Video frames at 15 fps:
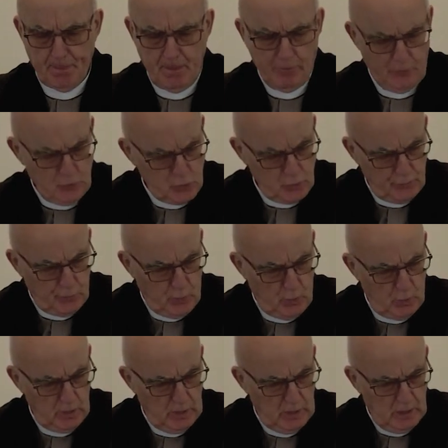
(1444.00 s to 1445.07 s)
First of
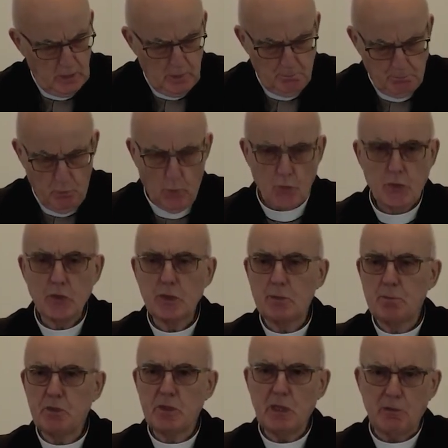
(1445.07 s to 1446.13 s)
all, Moses
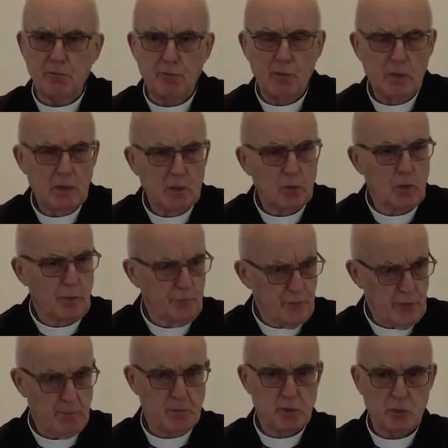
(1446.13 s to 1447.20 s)
himself
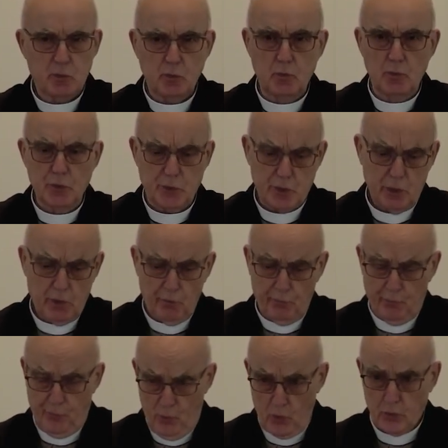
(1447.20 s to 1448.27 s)
confirms it to us
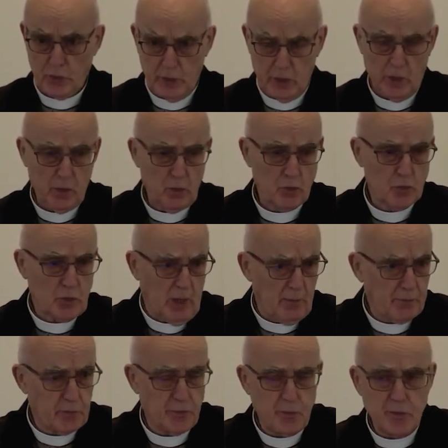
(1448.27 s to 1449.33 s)
40 years
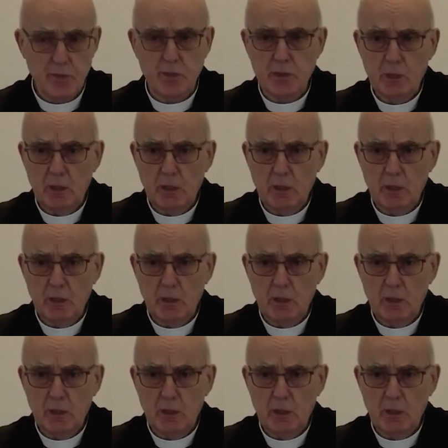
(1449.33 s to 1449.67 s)
after this